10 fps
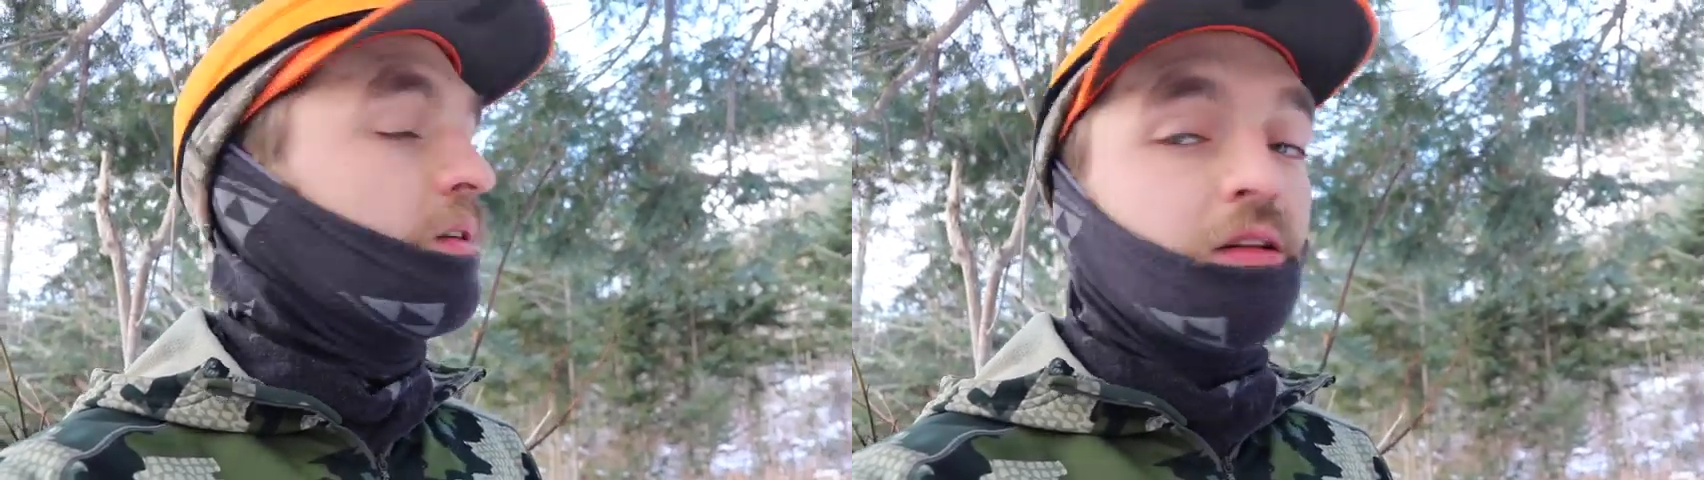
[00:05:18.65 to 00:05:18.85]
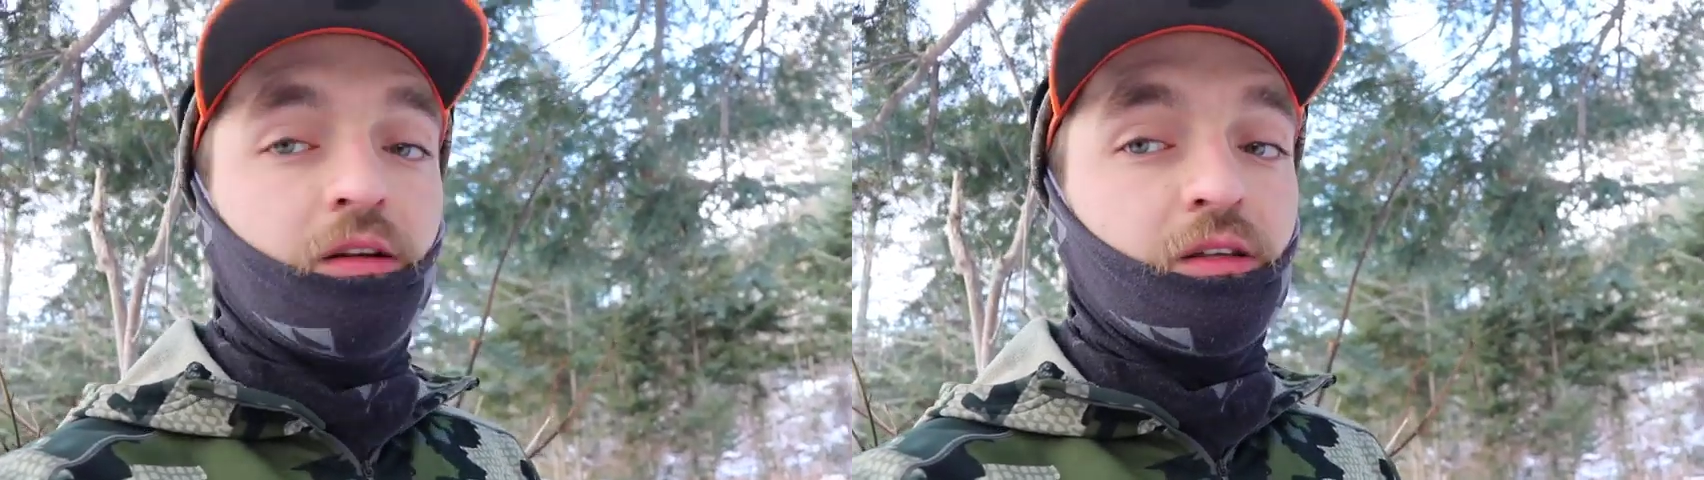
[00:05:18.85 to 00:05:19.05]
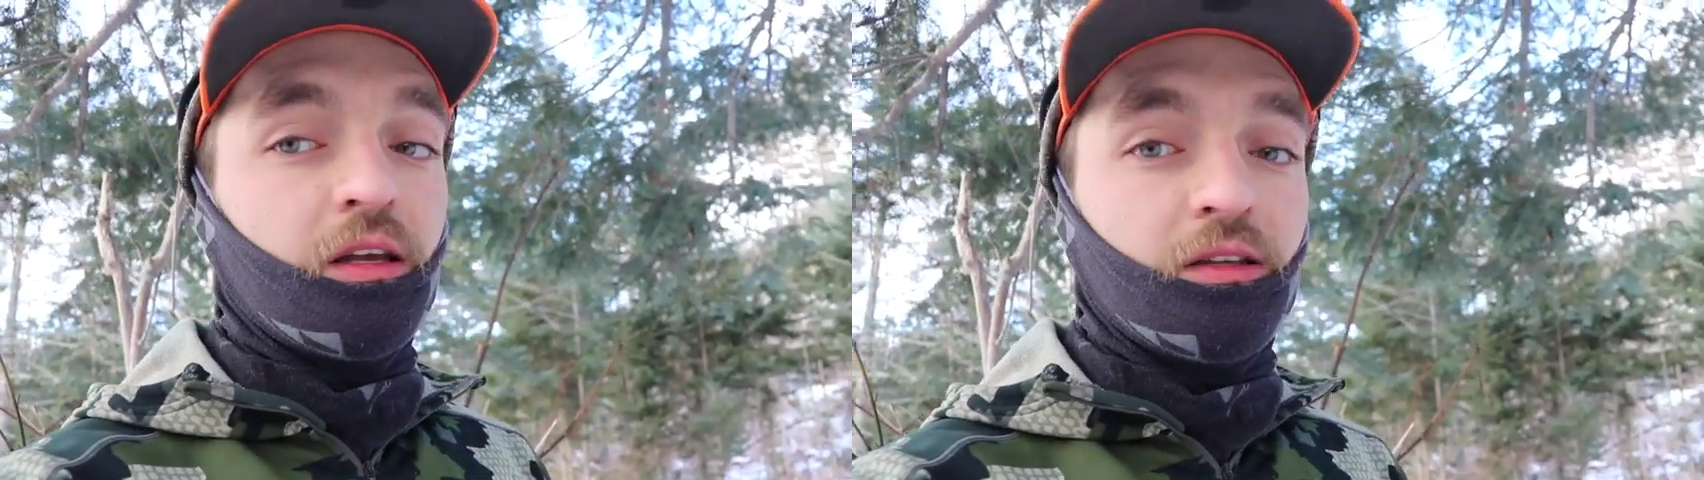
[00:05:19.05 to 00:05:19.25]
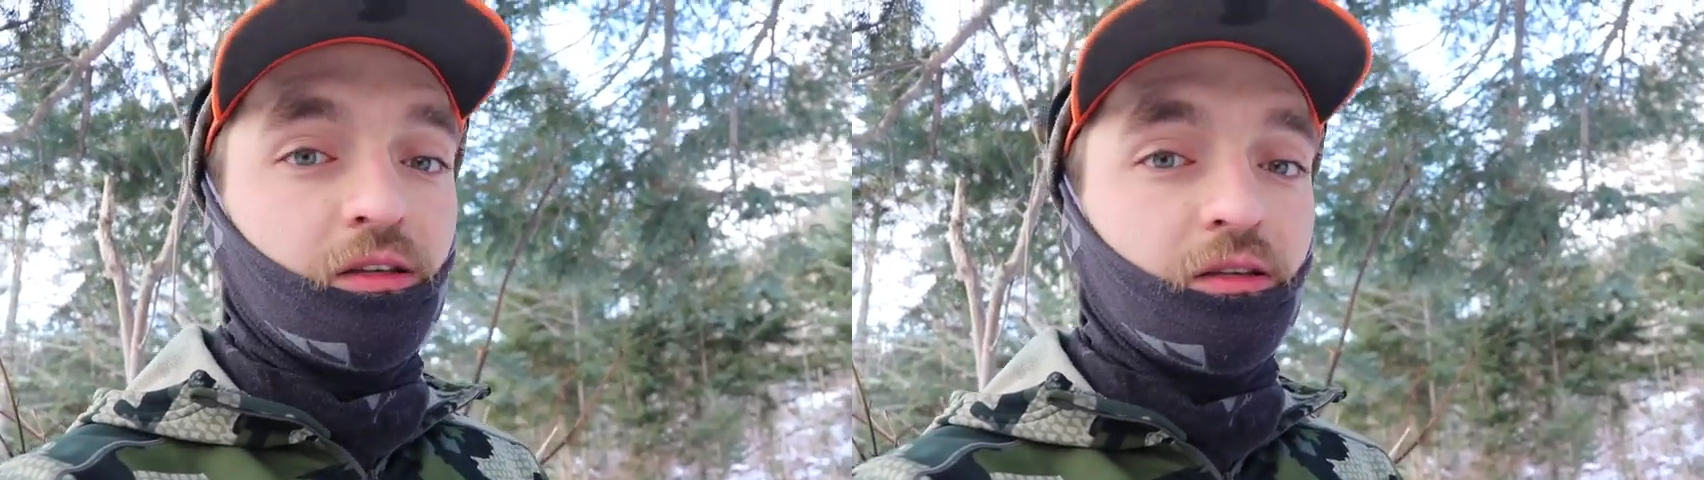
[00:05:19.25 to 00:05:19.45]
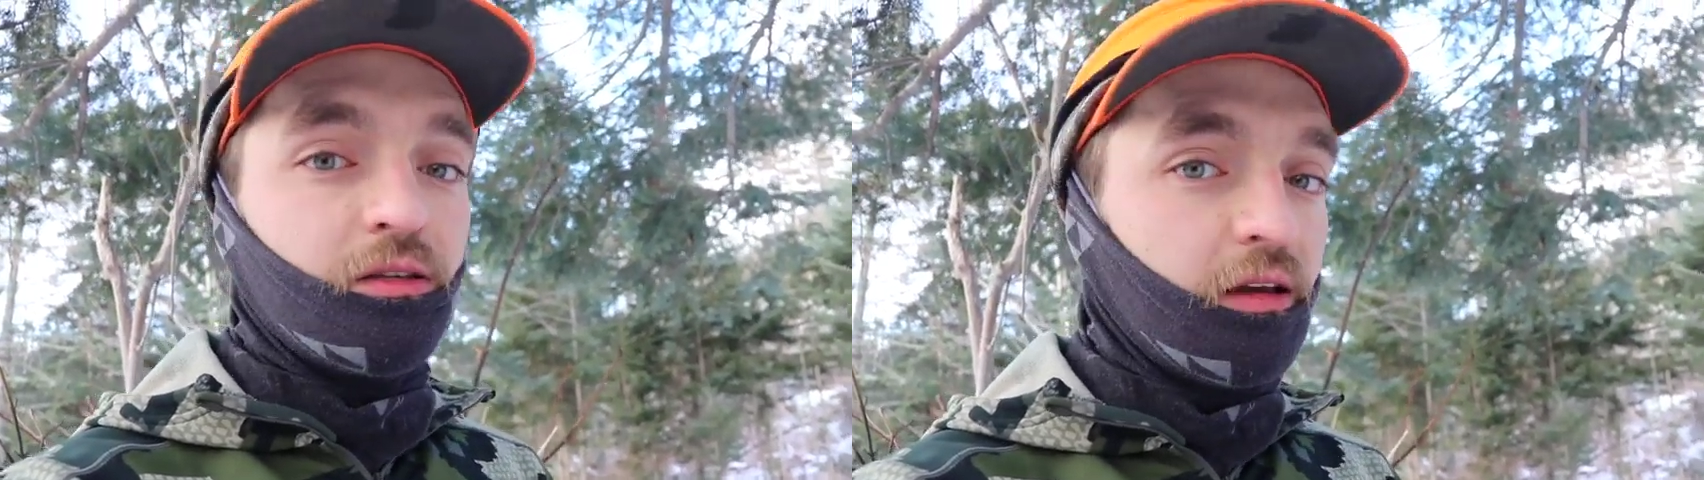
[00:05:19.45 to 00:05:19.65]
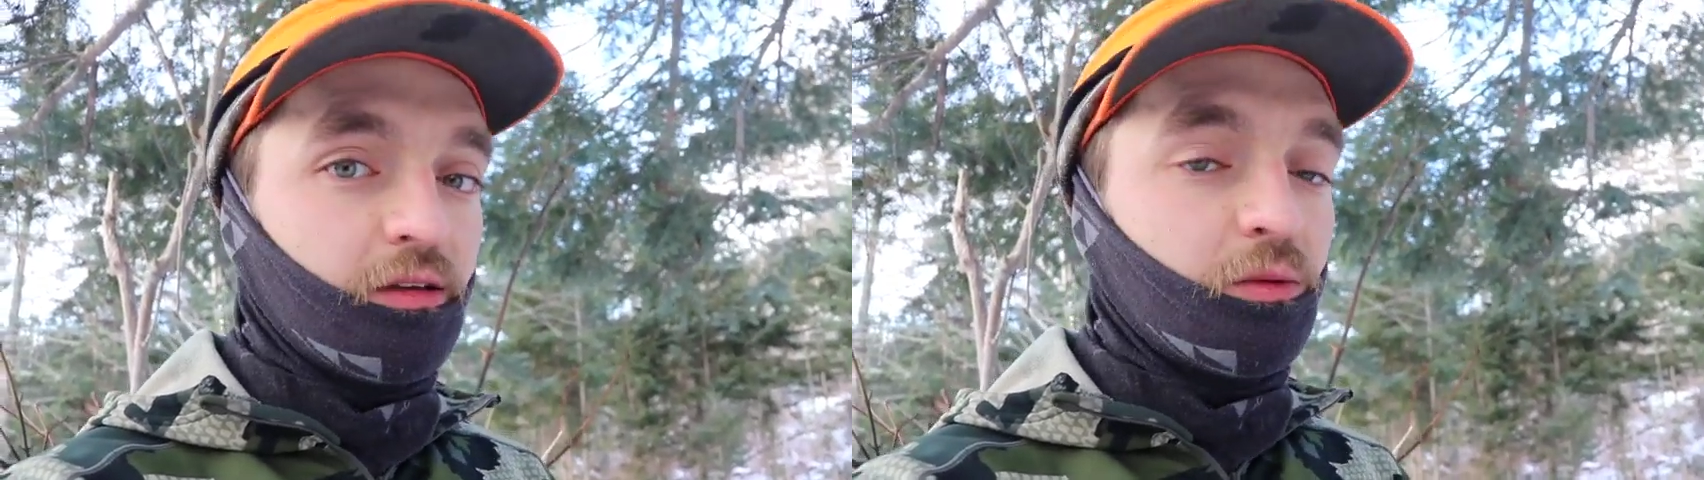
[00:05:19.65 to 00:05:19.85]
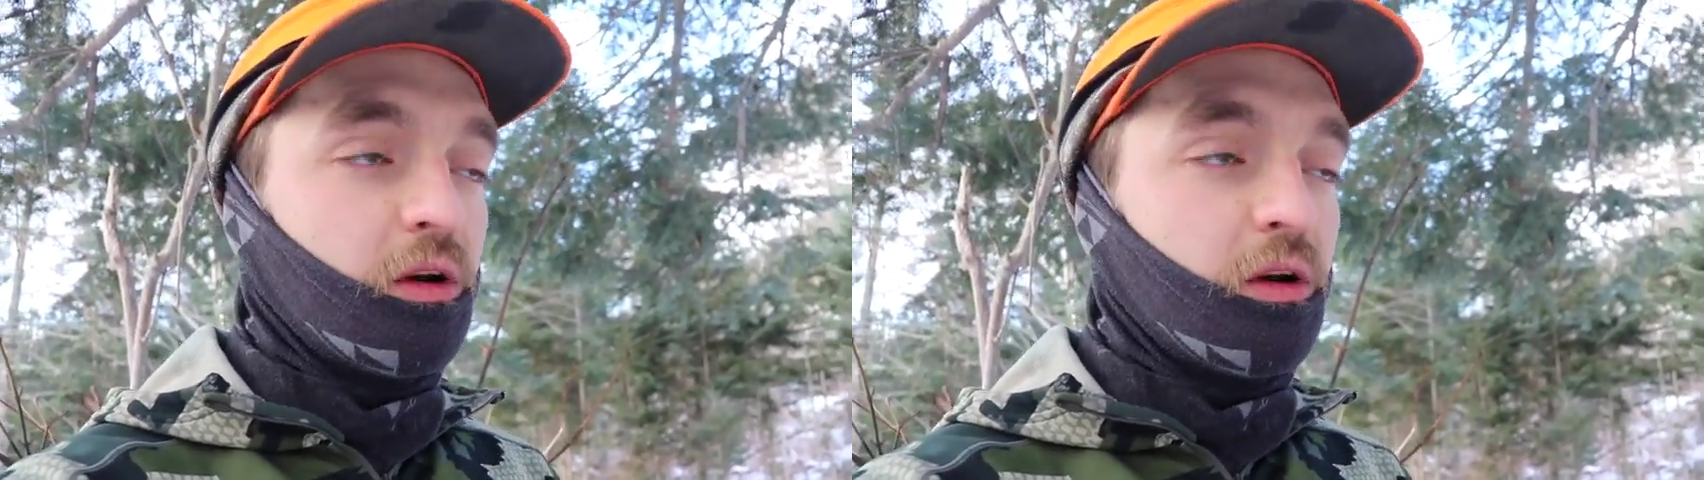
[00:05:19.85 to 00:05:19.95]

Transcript: At least that's that's